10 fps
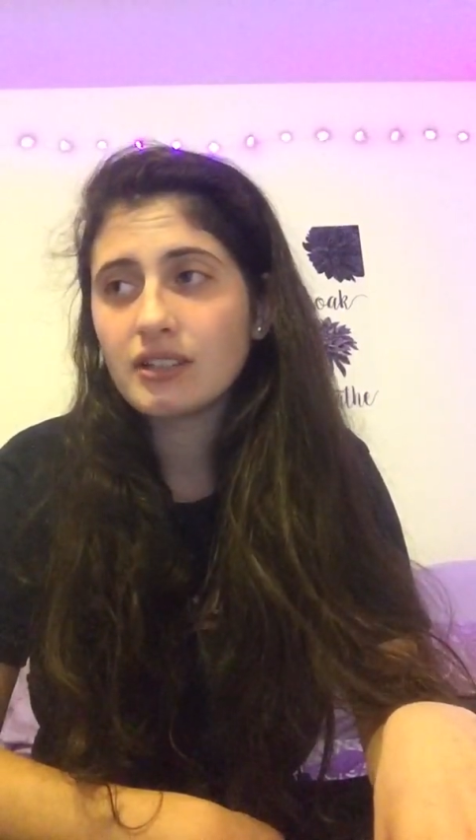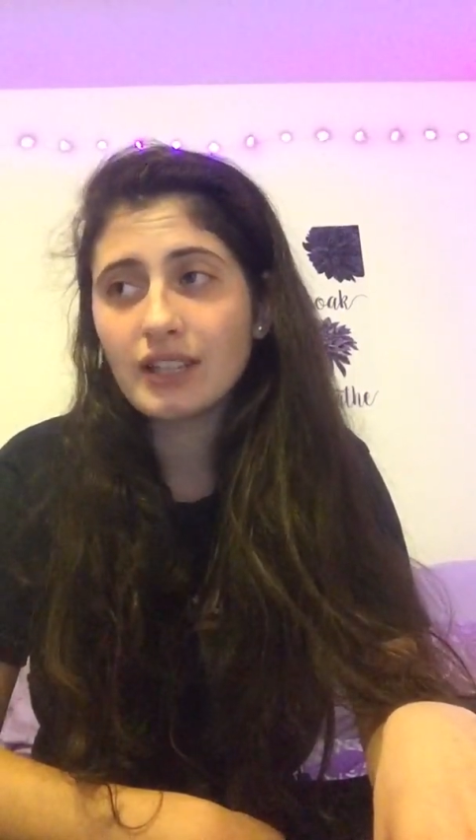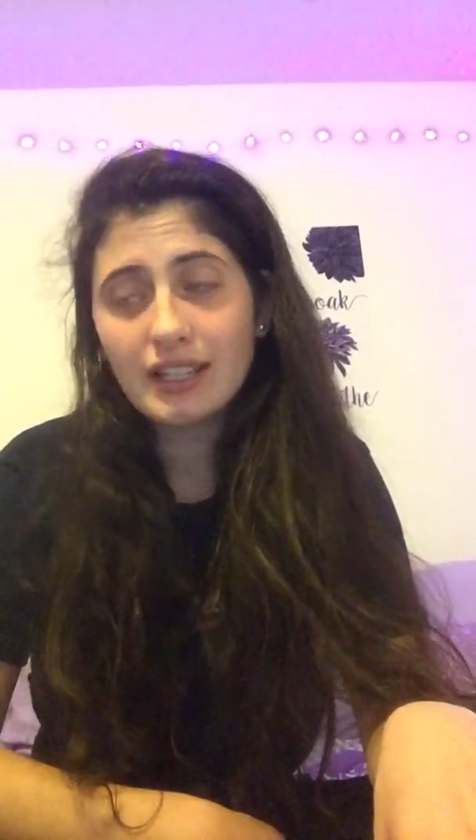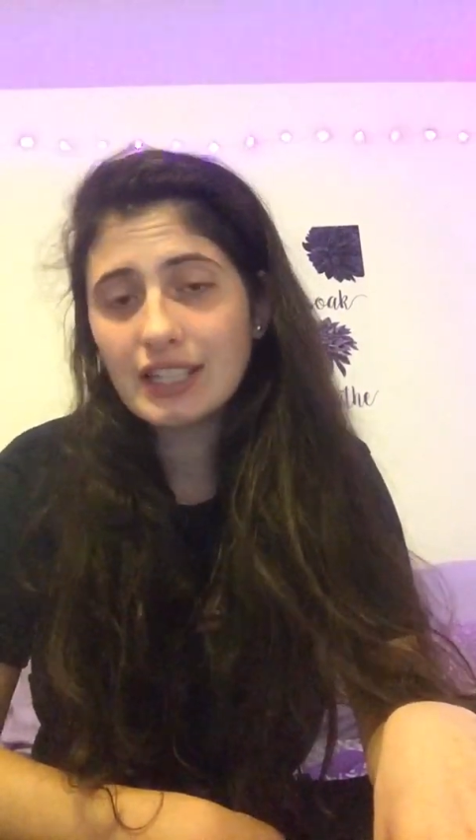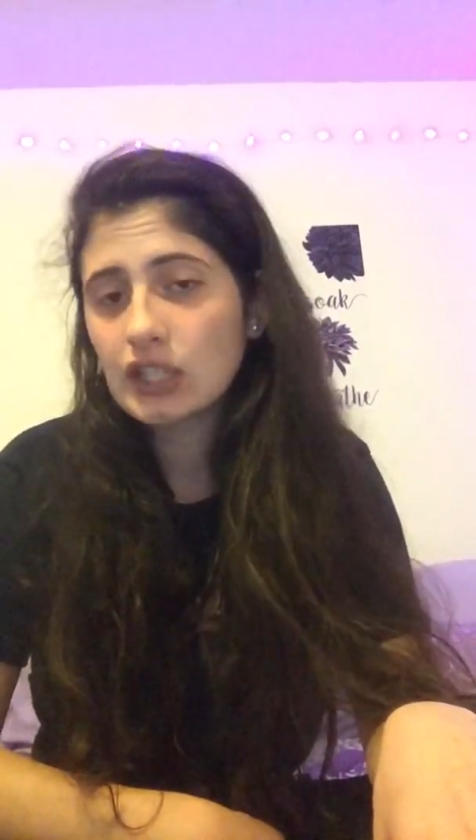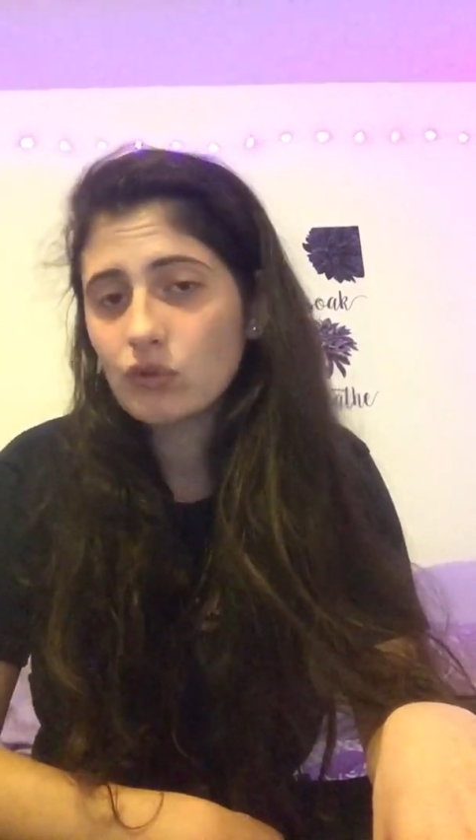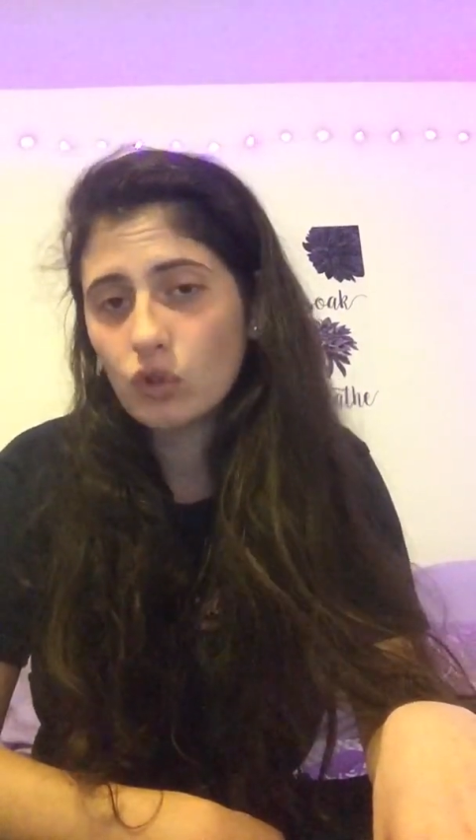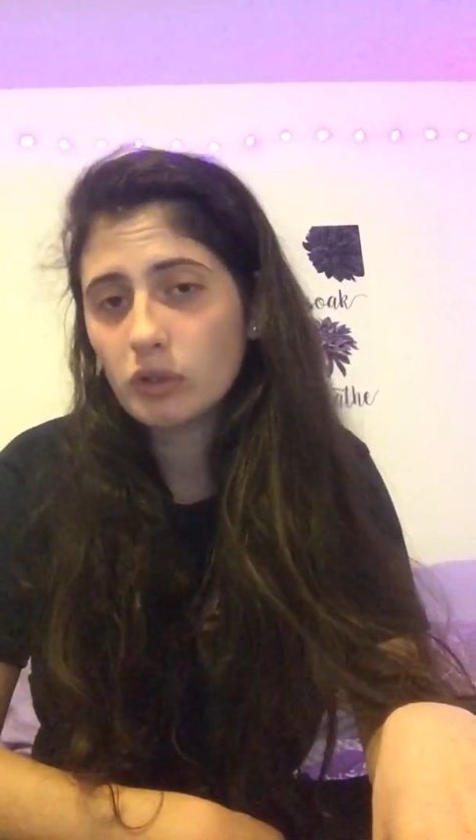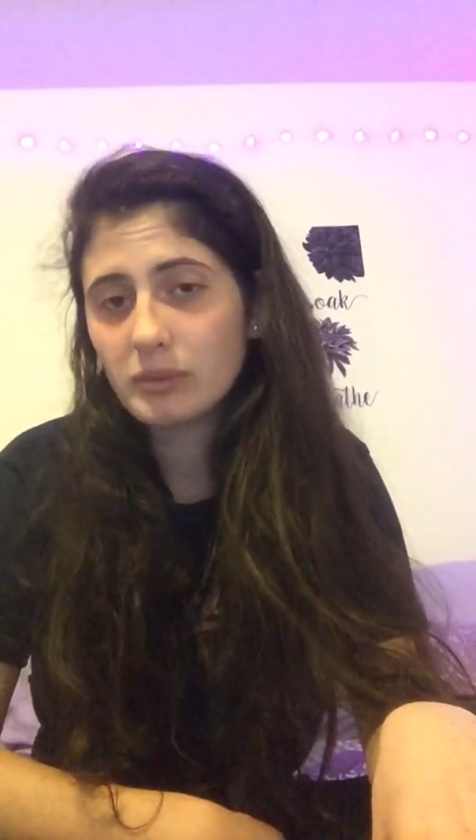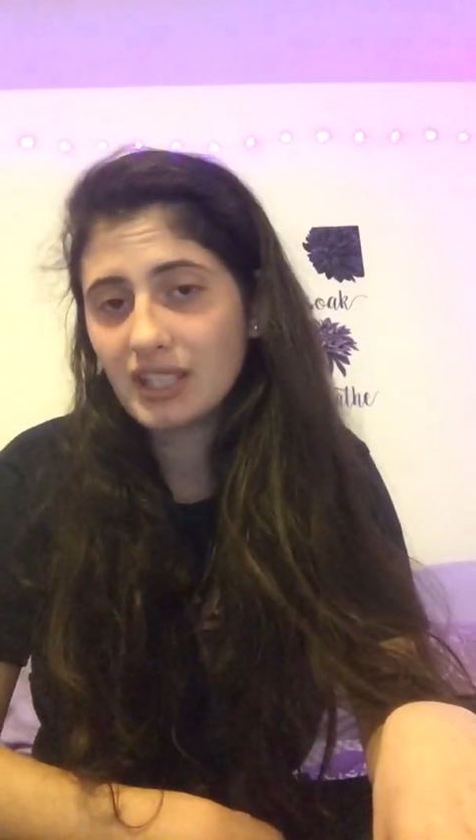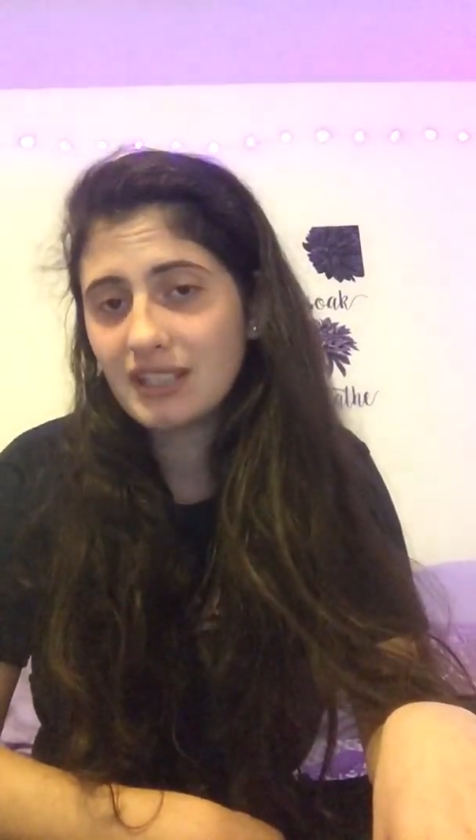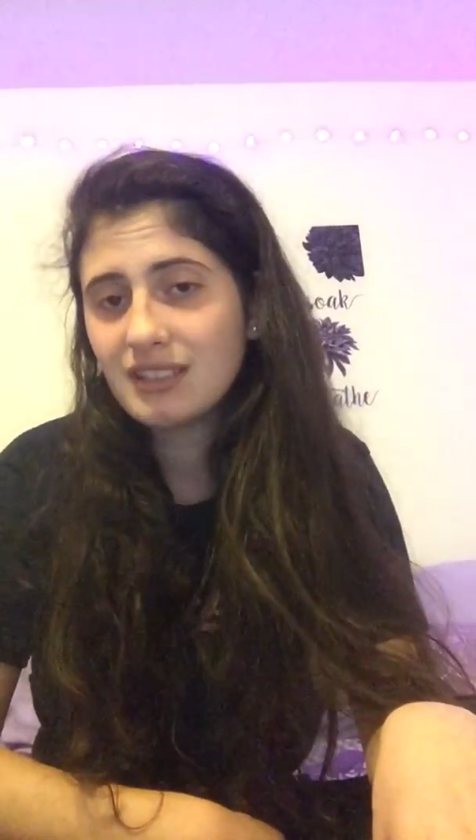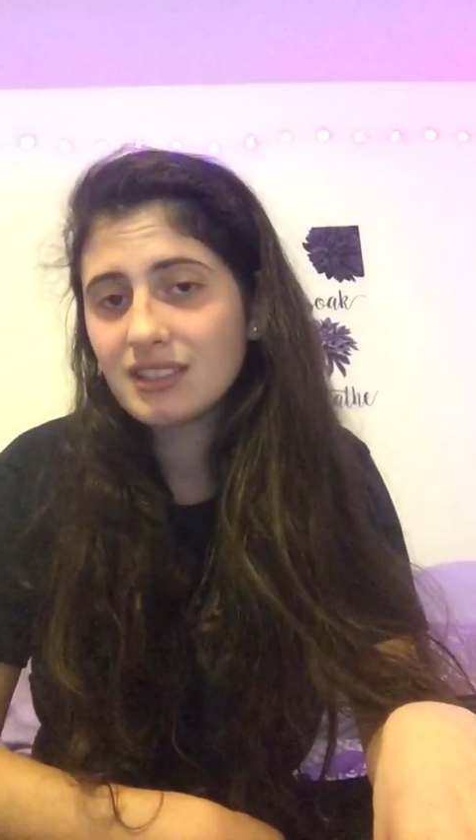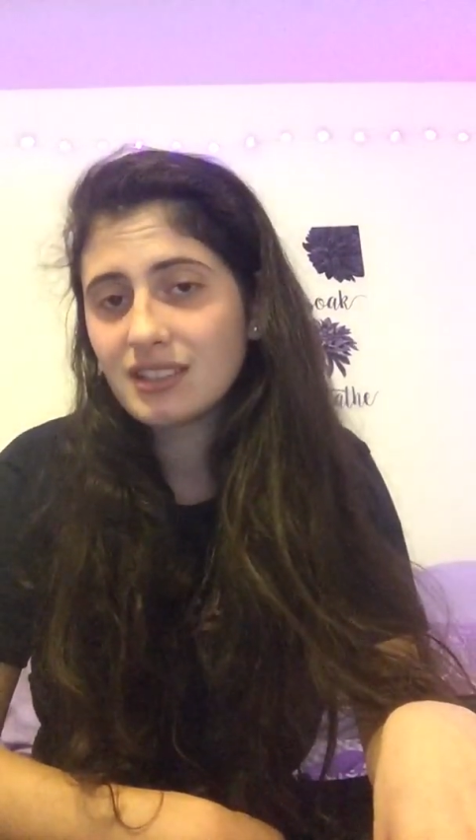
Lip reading: nothing for me.